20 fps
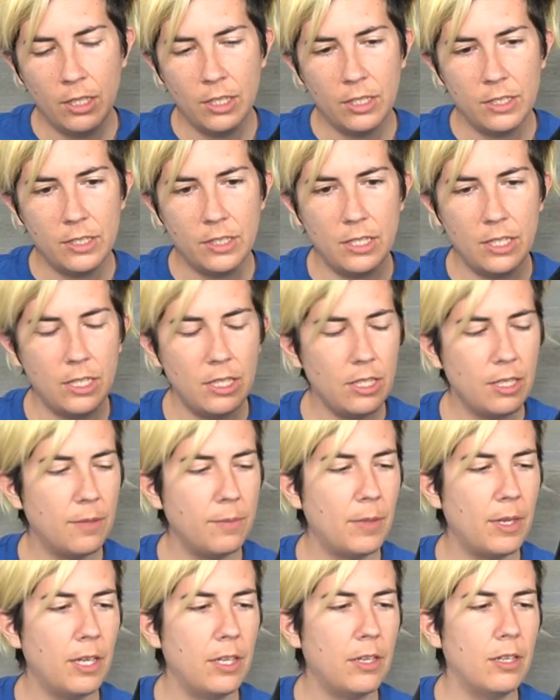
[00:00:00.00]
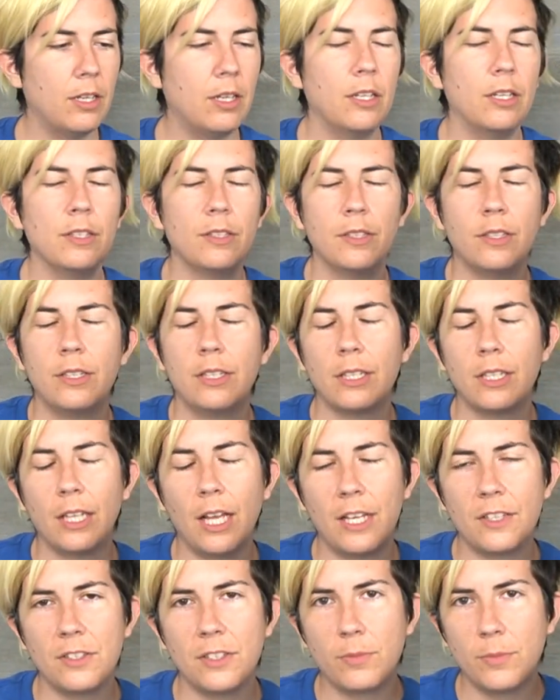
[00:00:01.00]
CM
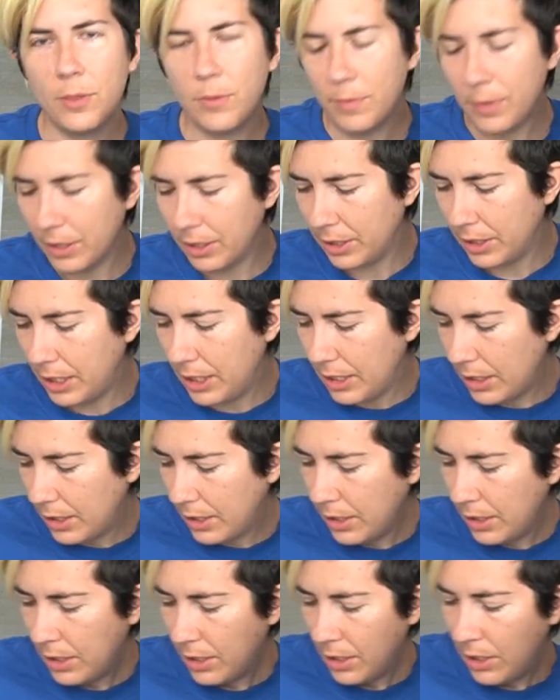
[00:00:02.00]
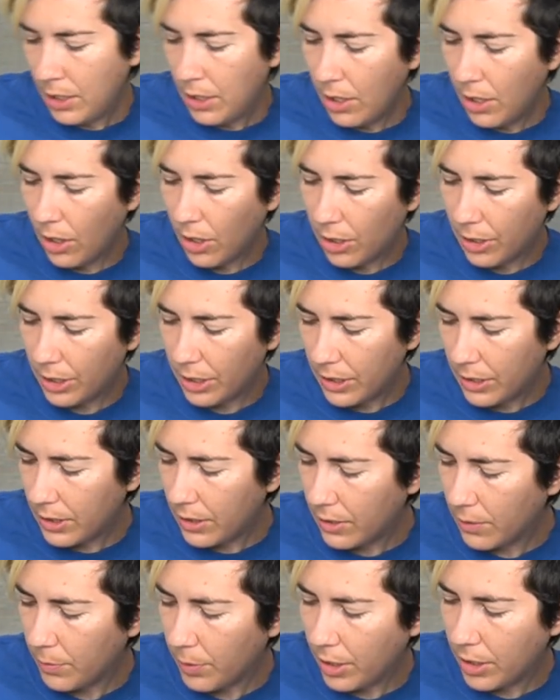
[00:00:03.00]
Classic Mobility harness
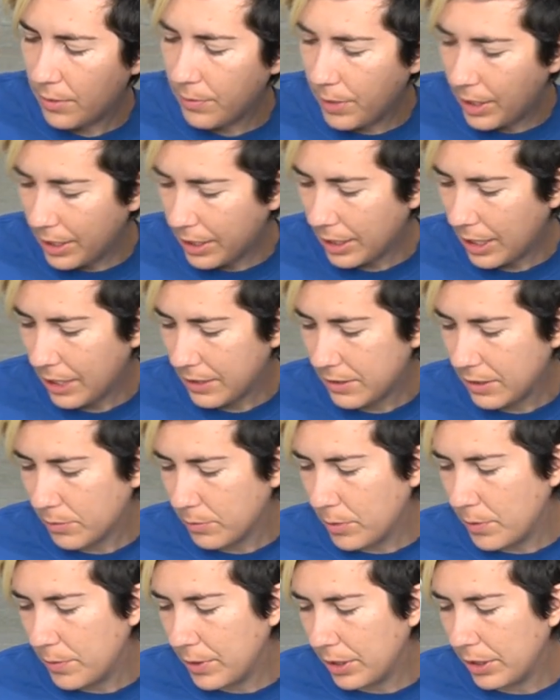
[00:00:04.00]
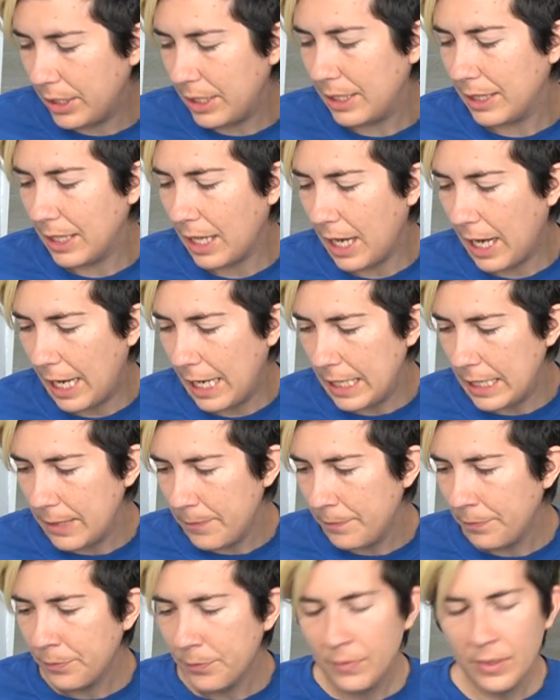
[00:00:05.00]
as part of my Classic Mobility line.
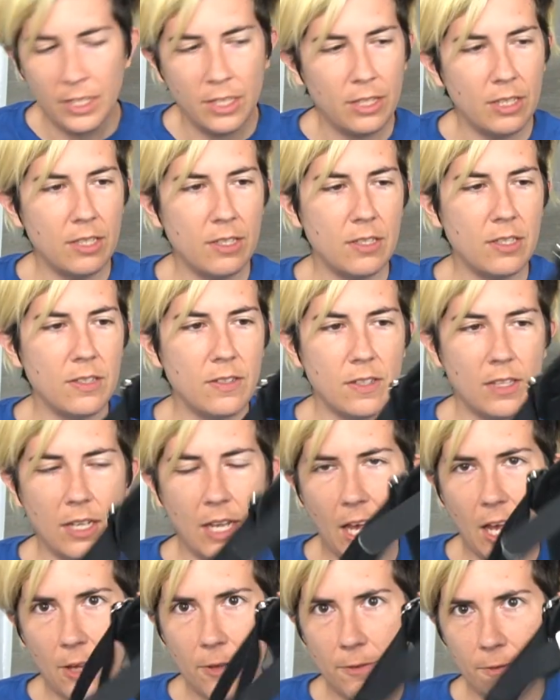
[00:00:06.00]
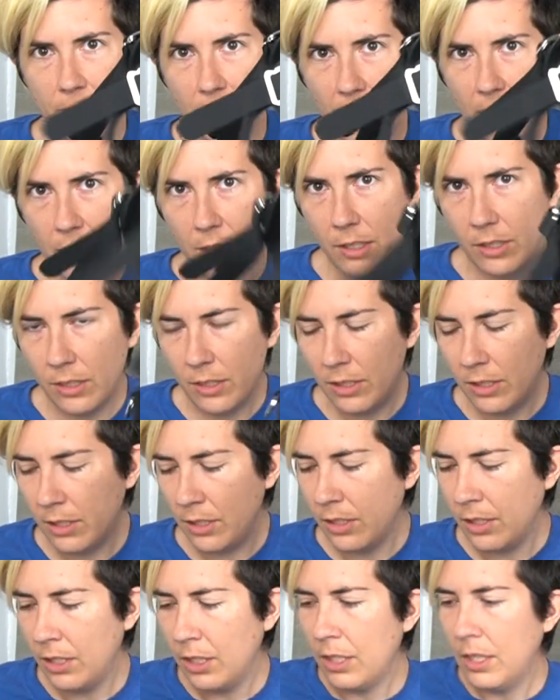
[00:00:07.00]
This is an Alpha
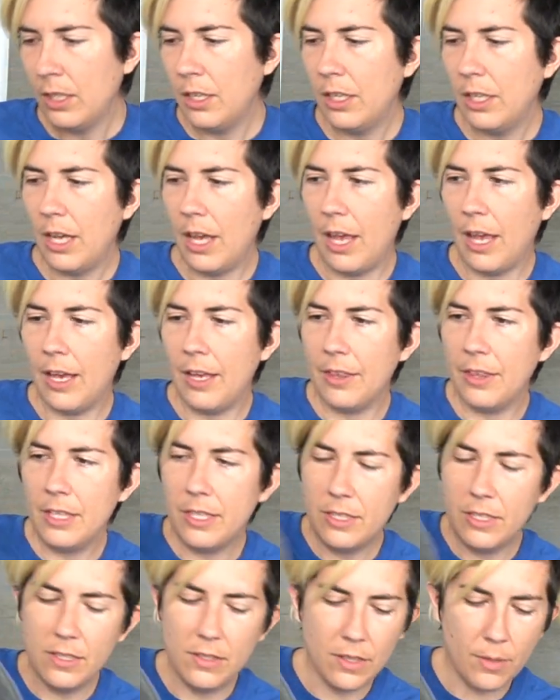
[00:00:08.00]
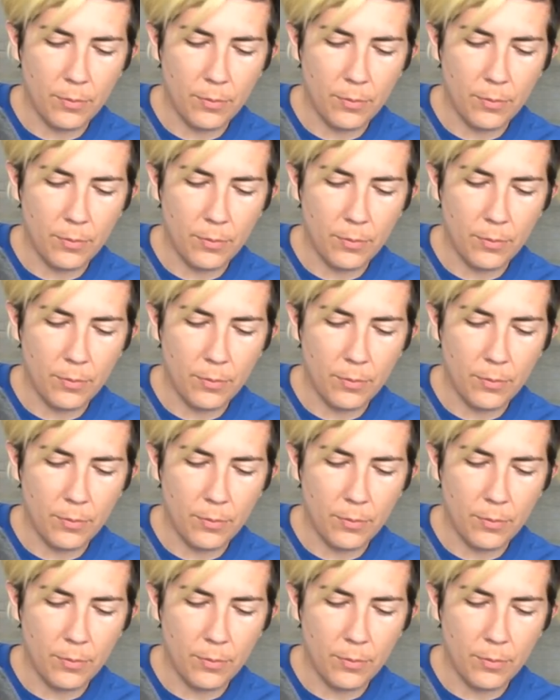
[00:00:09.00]
and this is a